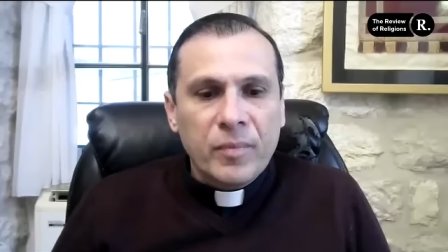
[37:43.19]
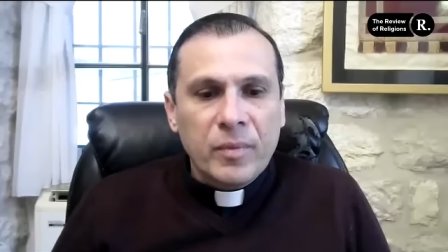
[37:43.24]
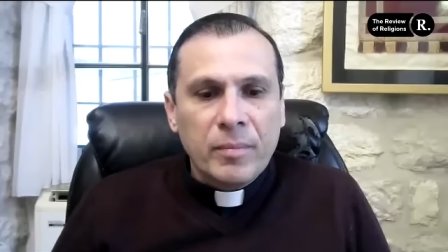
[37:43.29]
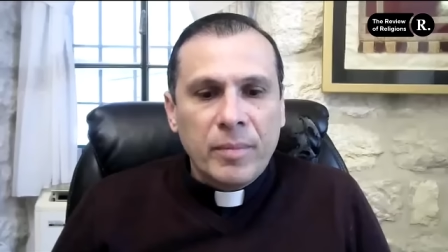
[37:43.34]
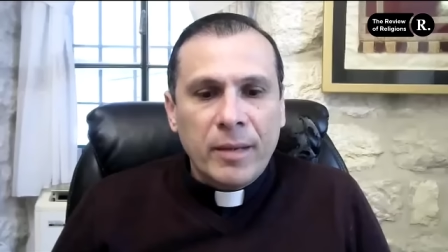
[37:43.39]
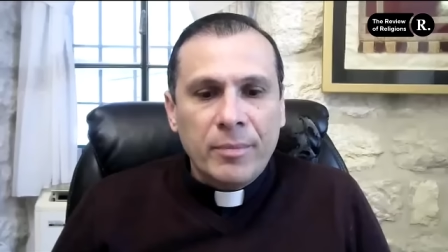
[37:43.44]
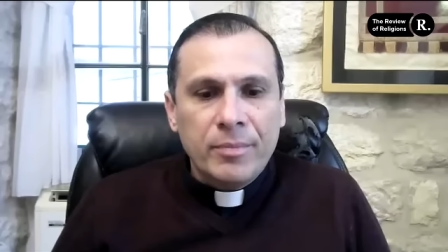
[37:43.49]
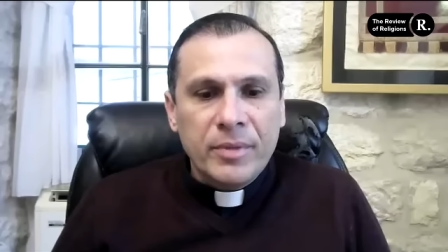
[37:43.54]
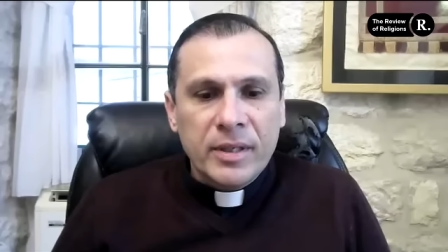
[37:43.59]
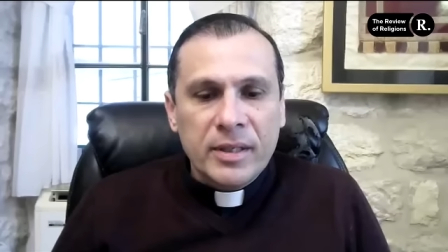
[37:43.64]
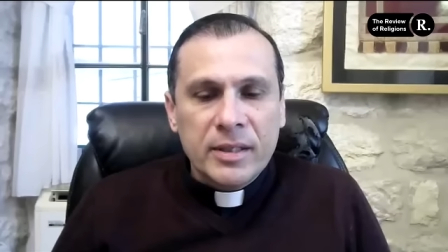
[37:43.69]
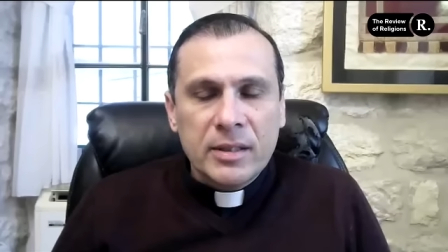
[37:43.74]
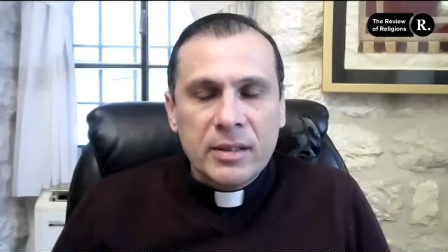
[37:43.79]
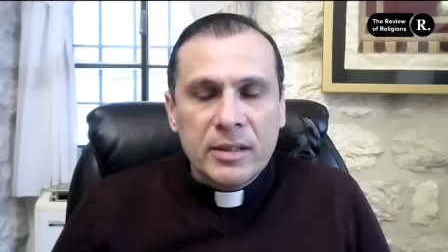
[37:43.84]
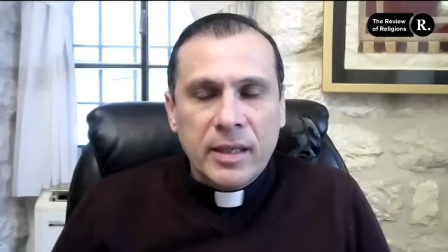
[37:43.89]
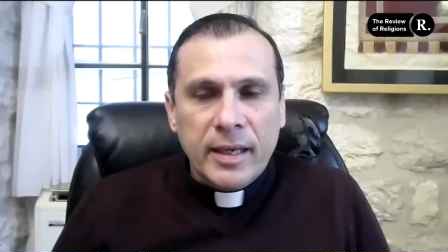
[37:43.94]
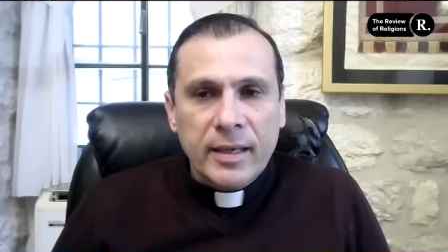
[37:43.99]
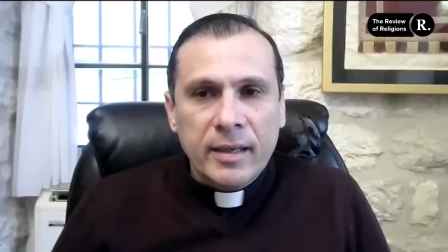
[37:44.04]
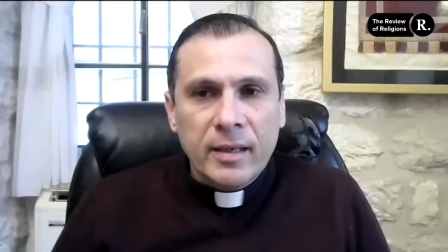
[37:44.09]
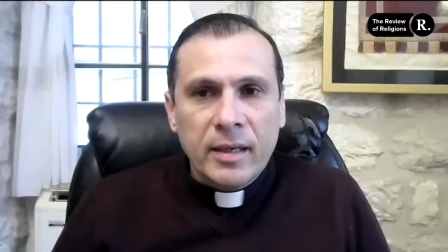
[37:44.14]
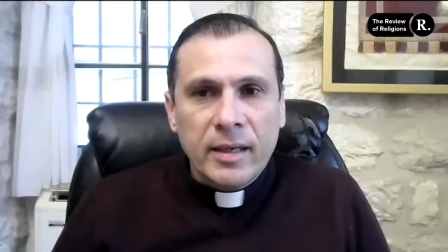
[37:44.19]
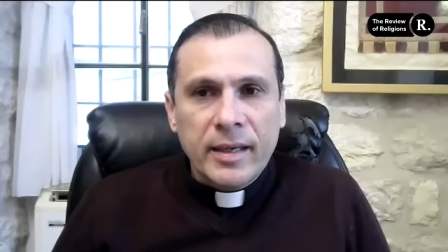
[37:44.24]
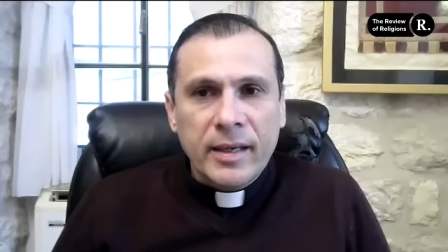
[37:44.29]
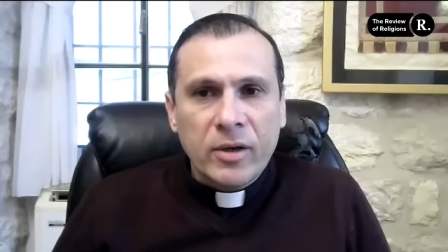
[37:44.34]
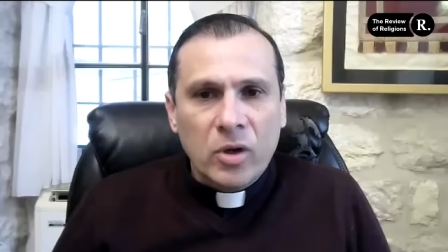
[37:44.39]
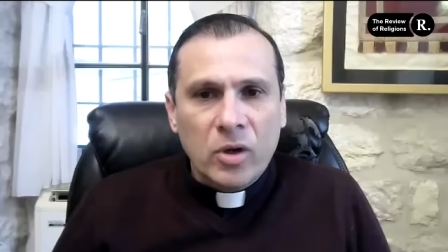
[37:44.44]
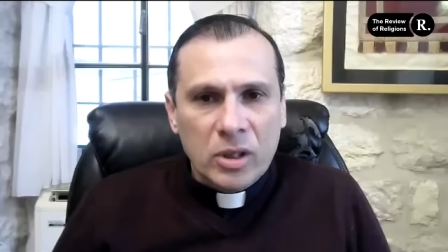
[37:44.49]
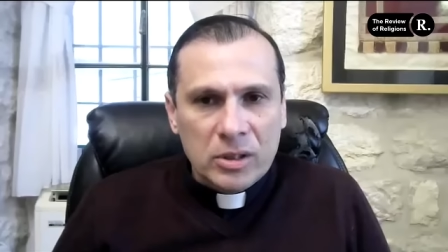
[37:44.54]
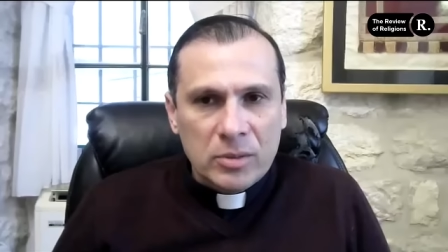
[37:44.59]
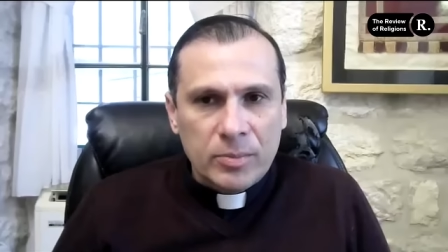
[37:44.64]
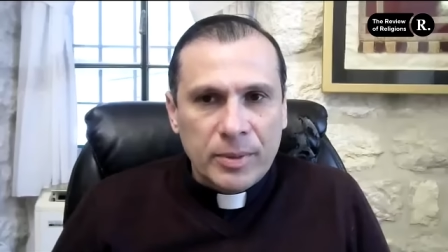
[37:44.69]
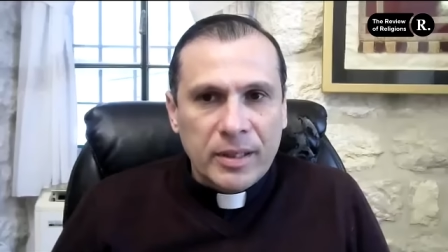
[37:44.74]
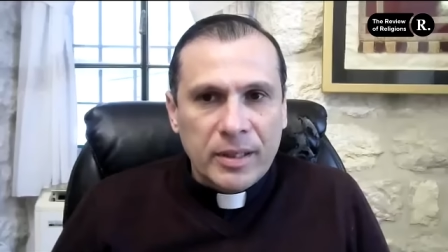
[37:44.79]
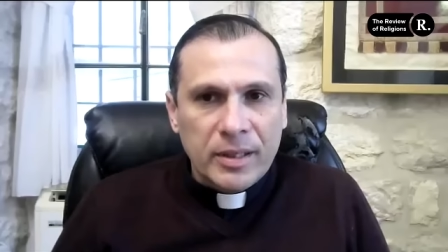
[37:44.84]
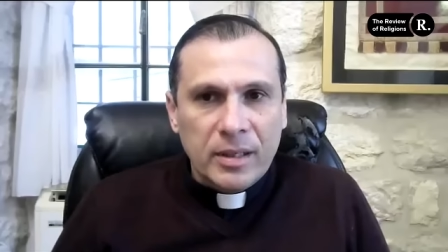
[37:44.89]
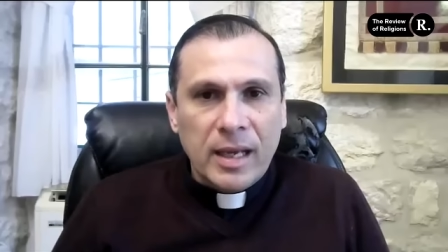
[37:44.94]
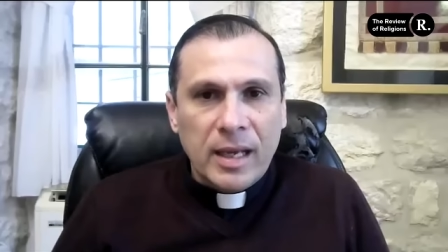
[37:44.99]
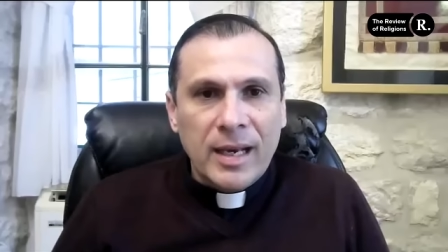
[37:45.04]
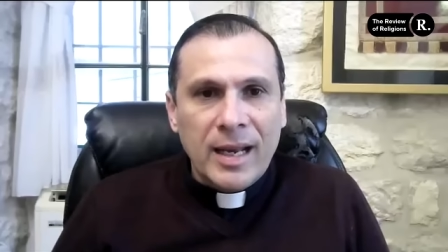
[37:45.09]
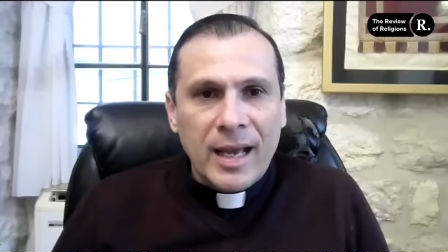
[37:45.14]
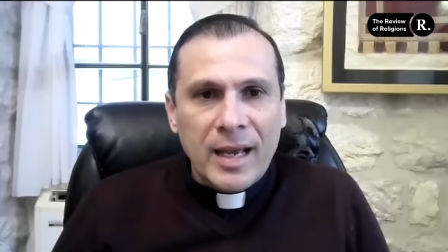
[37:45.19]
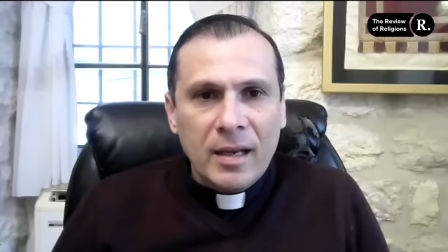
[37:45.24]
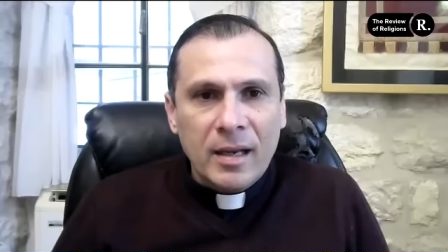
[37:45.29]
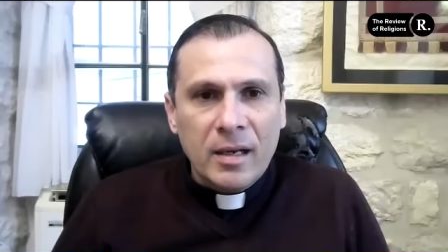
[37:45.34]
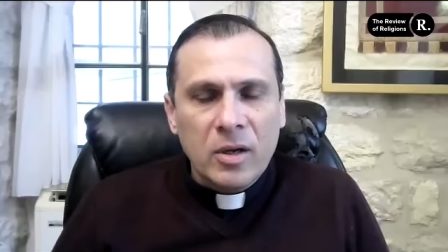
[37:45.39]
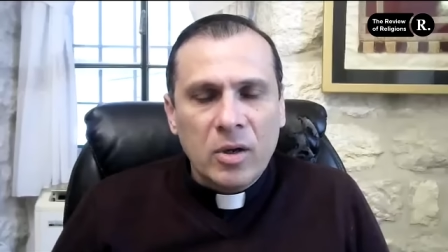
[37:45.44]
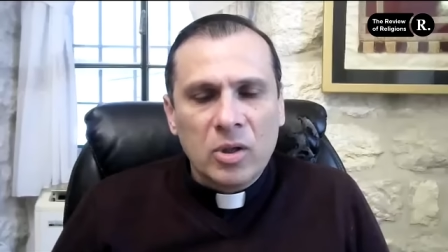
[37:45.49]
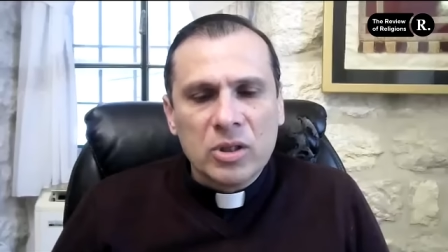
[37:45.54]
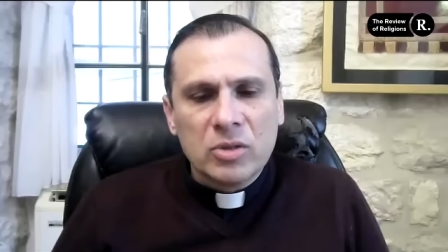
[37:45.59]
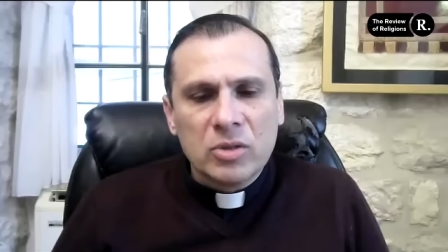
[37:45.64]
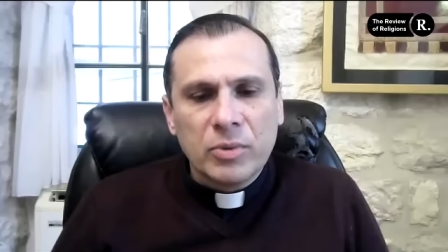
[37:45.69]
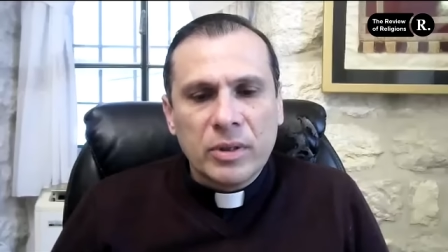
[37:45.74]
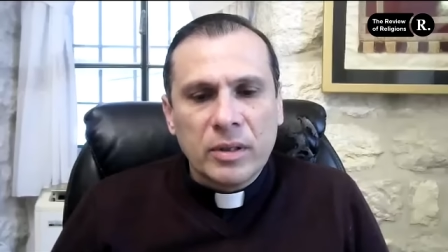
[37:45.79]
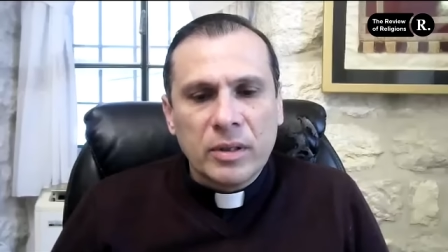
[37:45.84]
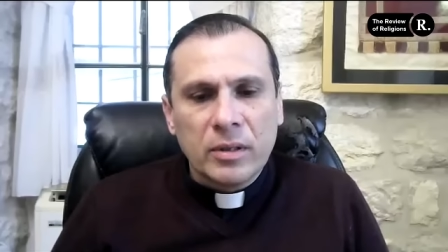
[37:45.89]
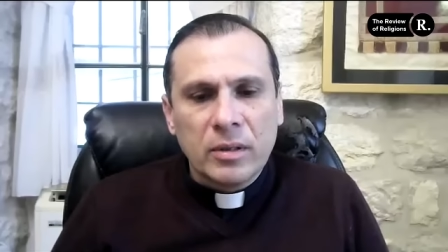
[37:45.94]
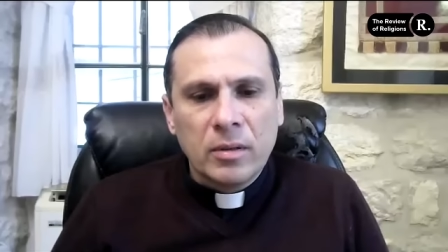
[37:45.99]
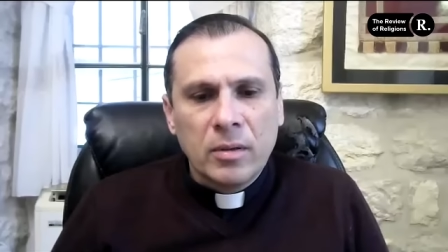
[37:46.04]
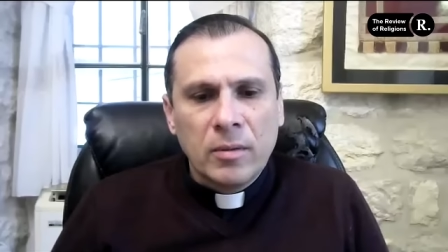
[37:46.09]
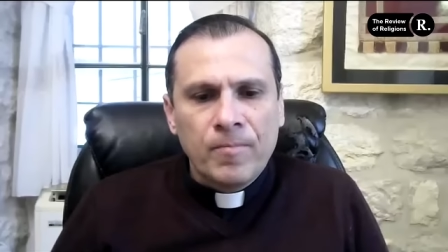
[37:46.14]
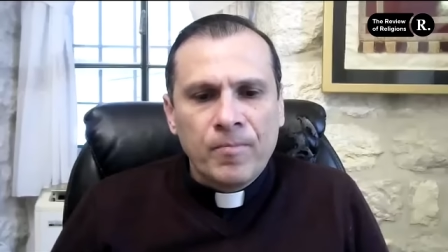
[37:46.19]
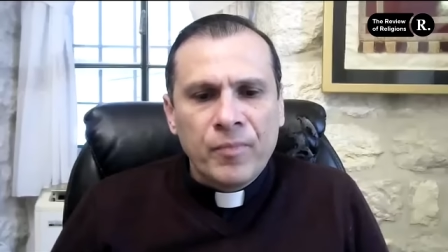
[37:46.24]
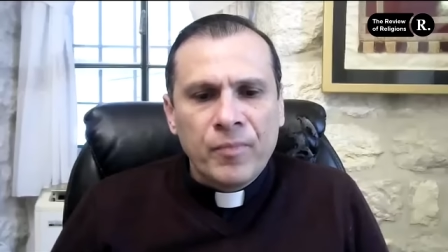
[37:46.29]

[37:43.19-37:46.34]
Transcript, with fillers: Baptist Anglican Hospital Al Ahli Hospital,